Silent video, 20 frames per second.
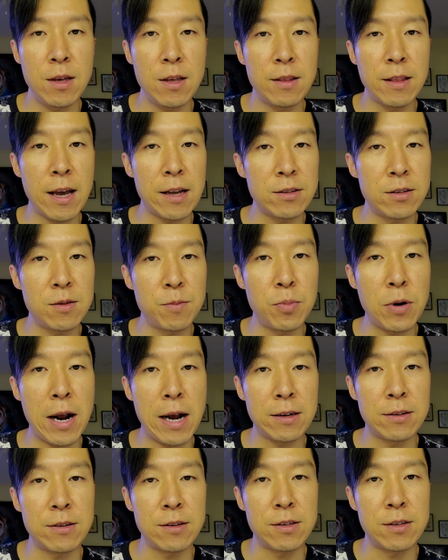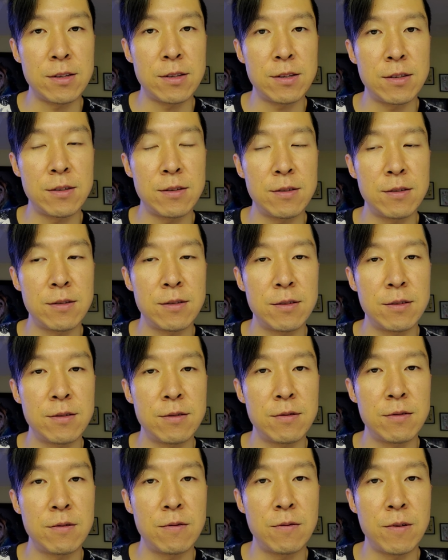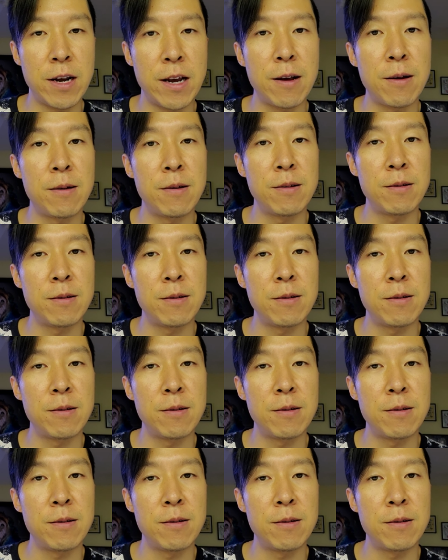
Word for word: that's the practice, right?